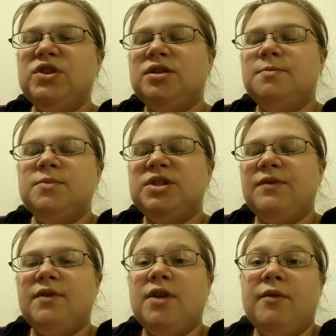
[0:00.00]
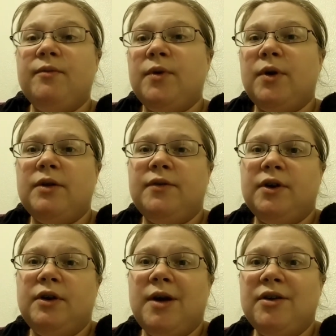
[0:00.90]
some stuff I've done
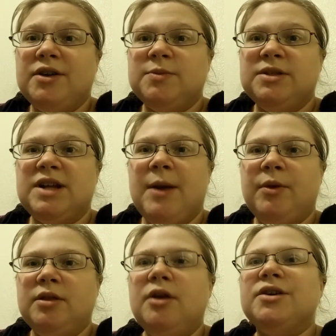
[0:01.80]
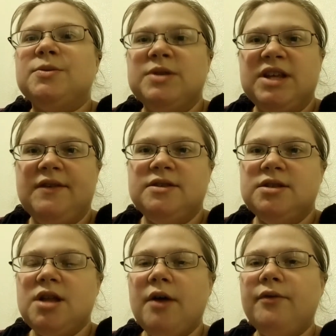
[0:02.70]
for around Christmas time with Christmas gifts
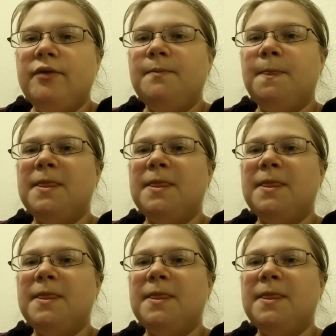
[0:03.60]
and stuff.